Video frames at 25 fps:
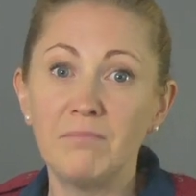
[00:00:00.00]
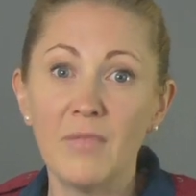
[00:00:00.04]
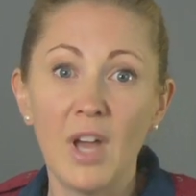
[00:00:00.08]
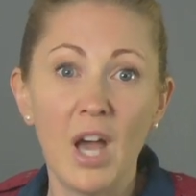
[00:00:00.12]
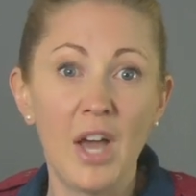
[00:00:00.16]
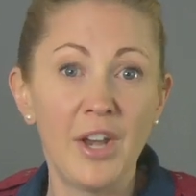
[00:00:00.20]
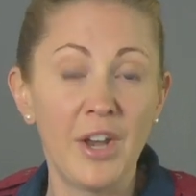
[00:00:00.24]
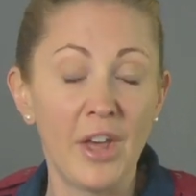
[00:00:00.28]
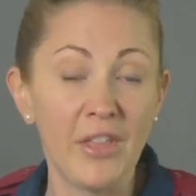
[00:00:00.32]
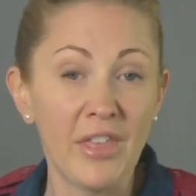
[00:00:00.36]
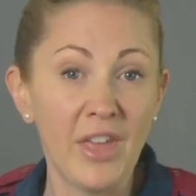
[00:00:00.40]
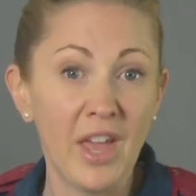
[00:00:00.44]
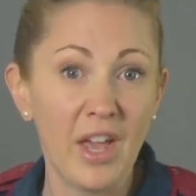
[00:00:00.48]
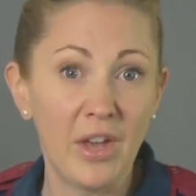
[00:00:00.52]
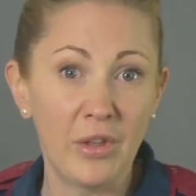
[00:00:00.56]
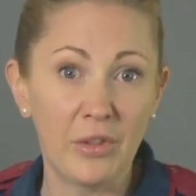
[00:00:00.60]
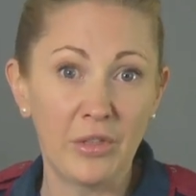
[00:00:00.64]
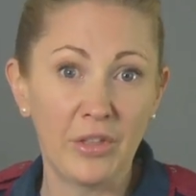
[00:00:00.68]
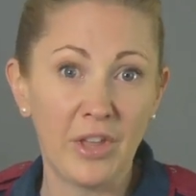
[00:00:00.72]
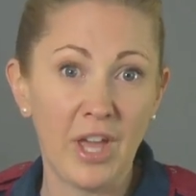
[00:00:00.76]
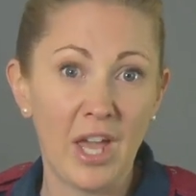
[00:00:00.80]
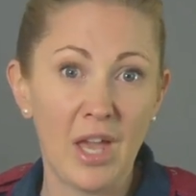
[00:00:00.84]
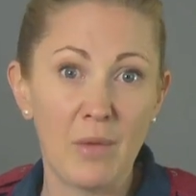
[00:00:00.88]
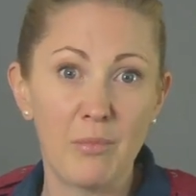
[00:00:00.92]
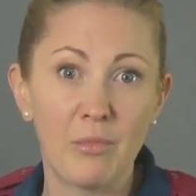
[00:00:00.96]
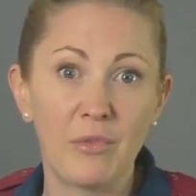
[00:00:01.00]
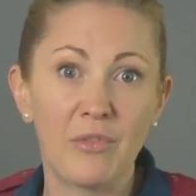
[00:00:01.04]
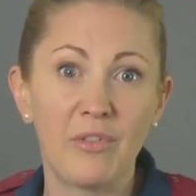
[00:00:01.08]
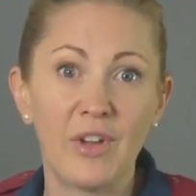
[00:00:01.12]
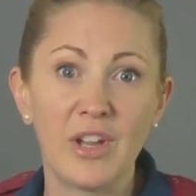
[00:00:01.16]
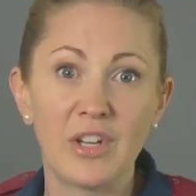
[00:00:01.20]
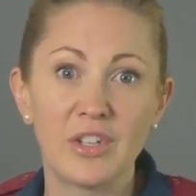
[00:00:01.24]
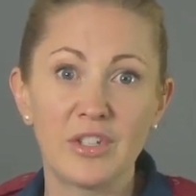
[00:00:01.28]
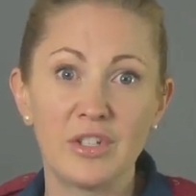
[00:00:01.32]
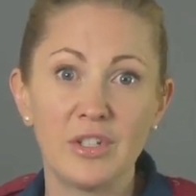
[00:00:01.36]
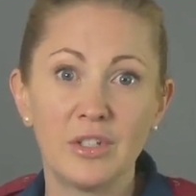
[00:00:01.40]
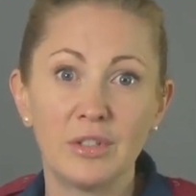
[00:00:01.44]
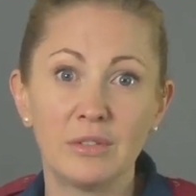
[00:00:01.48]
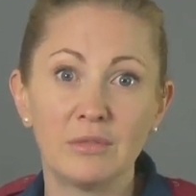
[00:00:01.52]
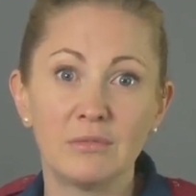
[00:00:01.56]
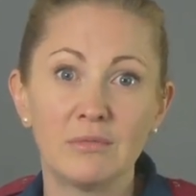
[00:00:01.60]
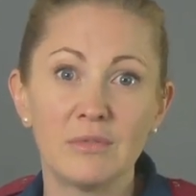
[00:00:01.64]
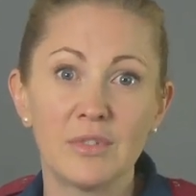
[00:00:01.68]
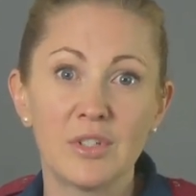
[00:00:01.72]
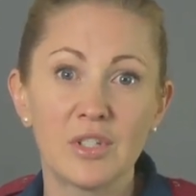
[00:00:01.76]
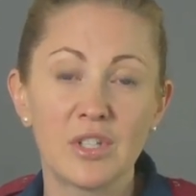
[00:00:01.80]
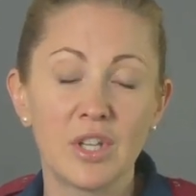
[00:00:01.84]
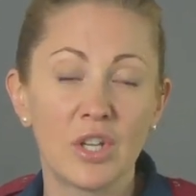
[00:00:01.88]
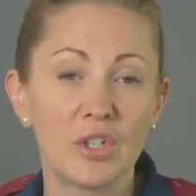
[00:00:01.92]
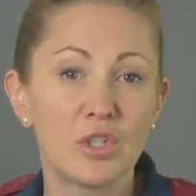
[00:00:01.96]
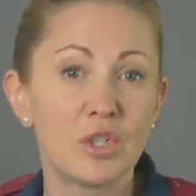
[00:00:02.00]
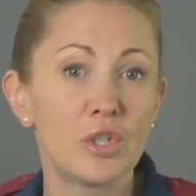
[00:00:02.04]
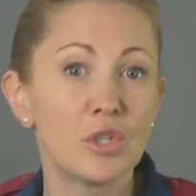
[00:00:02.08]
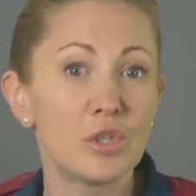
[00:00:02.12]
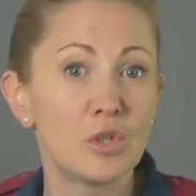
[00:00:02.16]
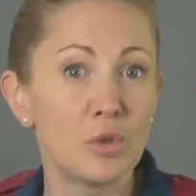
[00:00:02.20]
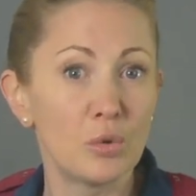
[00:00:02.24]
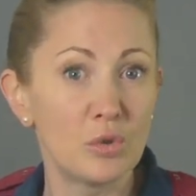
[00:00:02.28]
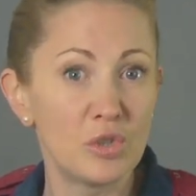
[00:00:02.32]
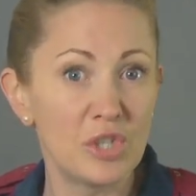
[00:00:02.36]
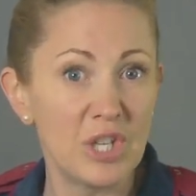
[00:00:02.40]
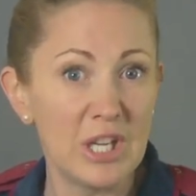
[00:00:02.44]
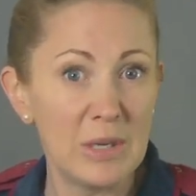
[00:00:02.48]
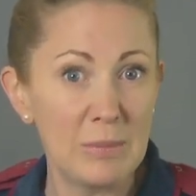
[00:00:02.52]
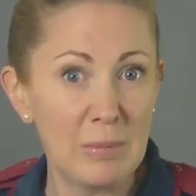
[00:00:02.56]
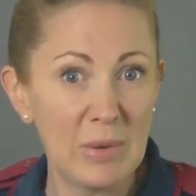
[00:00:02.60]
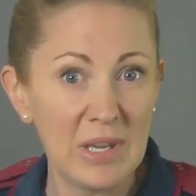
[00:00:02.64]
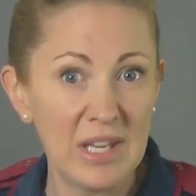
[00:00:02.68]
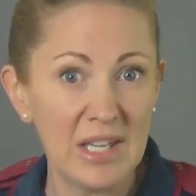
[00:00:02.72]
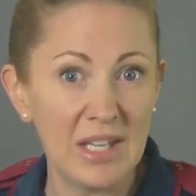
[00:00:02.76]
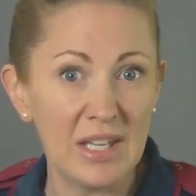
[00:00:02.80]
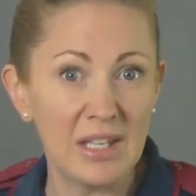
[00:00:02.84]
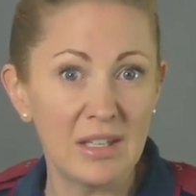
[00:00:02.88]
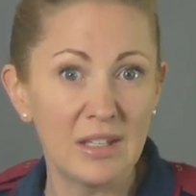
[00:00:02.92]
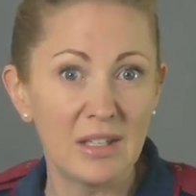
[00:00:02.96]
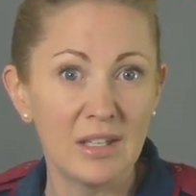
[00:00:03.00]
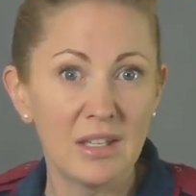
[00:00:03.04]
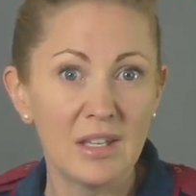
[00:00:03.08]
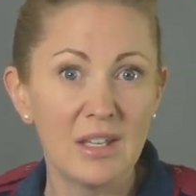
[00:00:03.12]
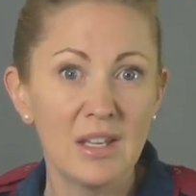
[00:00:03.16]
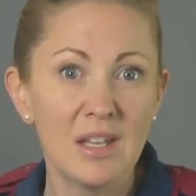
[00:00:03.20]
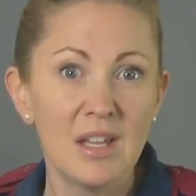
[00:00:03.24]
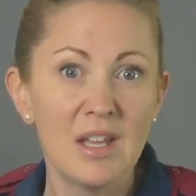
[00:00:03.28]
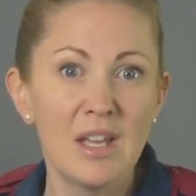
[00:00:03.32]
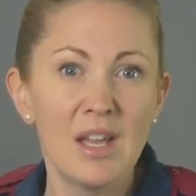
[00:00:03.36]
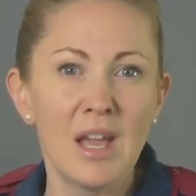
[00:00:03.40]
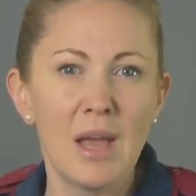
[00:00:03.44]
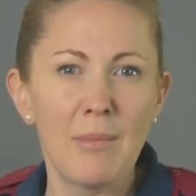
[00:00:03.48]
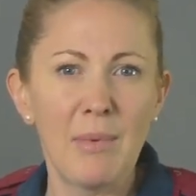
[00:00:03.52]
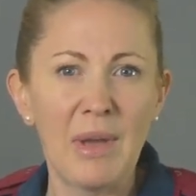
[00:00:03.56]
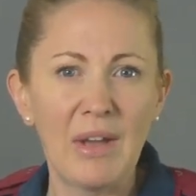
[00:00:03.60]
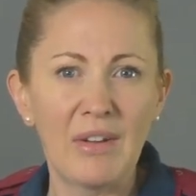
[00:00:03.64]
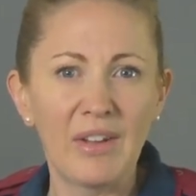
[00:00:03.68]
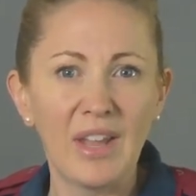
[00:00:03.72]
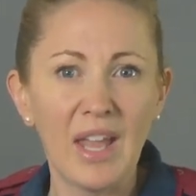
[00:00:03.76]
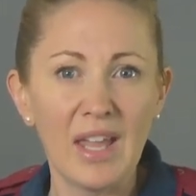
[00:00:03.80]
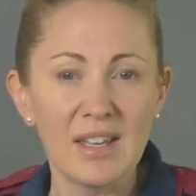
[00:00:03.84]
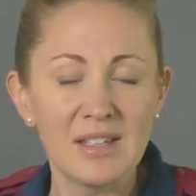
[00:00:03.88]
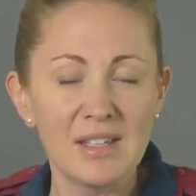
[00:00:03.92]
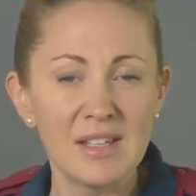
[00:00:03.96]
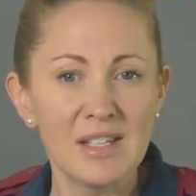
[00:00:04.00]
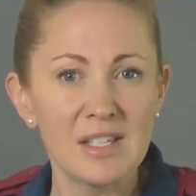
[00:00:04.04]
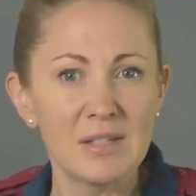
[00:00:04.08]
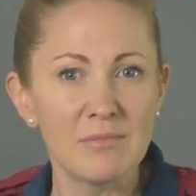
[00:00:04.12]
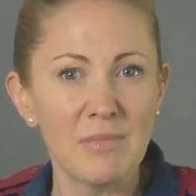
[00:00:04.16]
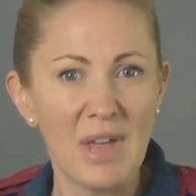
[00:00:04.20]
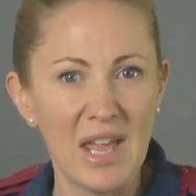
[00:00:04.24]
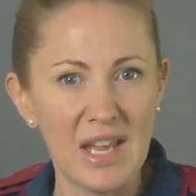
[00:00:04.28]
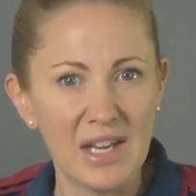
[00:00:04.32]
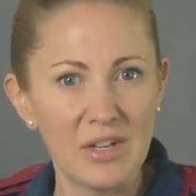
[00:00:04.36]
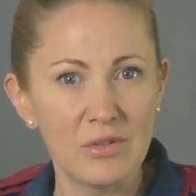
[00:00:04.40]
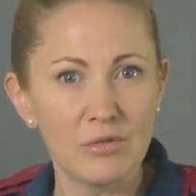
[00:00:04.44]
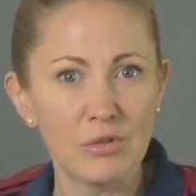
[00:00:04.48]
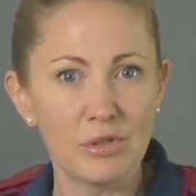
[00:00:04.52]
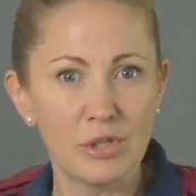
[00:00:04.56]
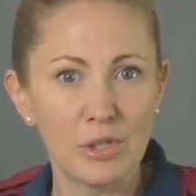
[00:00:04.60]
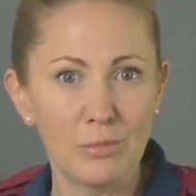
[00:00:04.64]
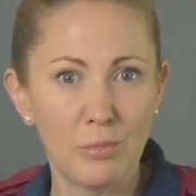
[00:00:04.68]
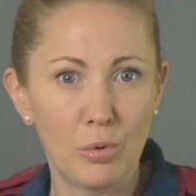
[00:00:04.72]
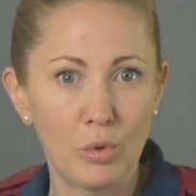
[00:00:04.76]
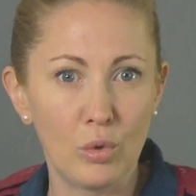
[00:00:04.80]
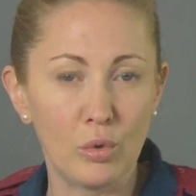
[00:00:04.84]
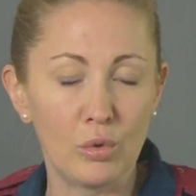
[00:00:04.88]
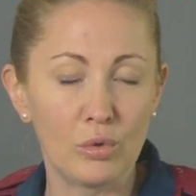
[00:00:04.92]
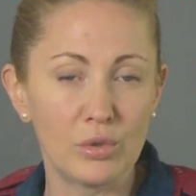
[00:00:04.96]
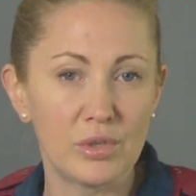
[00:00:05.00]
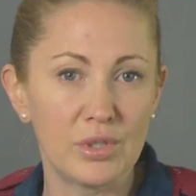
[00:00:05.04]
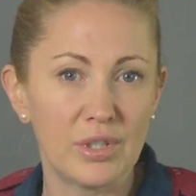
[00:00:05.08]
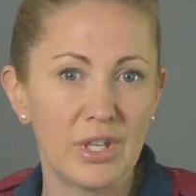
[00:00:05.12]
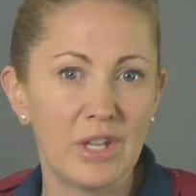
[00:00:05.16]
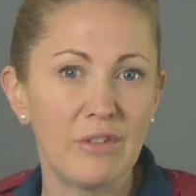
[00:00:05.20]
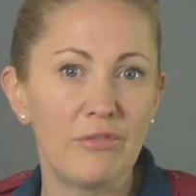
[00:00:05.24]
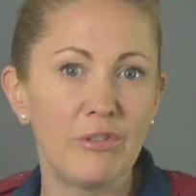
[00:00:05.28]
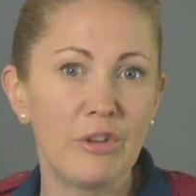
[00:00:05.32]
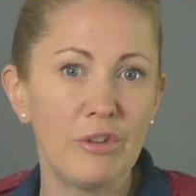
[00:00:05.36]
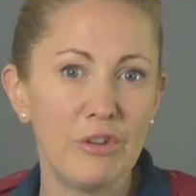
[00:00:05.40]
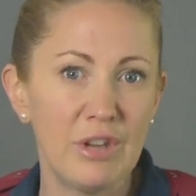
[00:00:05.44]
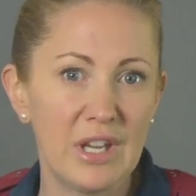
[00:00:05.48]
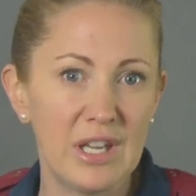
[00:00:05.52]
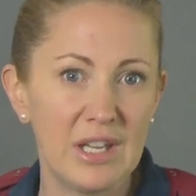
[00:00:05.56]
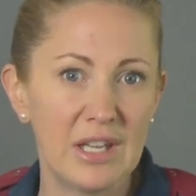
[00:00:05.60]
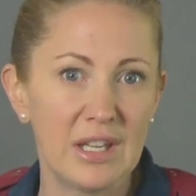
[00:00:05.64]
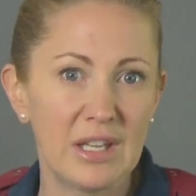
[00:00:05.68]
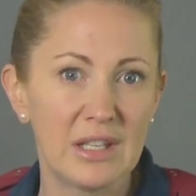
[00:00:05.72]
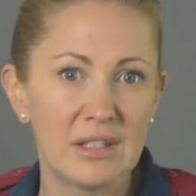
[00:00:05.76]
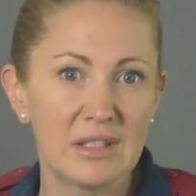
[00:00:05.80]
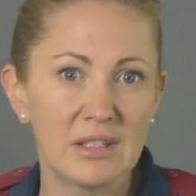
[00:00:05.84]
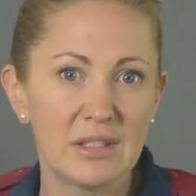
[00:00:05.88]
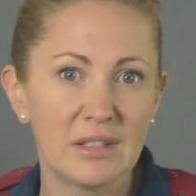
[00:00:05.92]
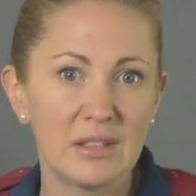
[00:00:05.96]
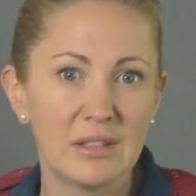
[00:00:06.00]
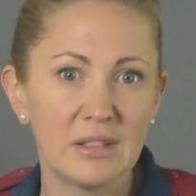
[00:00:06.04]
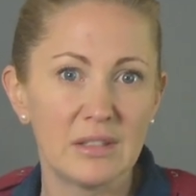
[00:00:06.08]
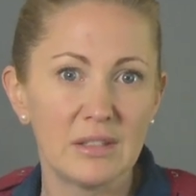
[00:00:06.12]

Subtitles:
another healthcare professional, such as your GP, about getting some extra support if you need it.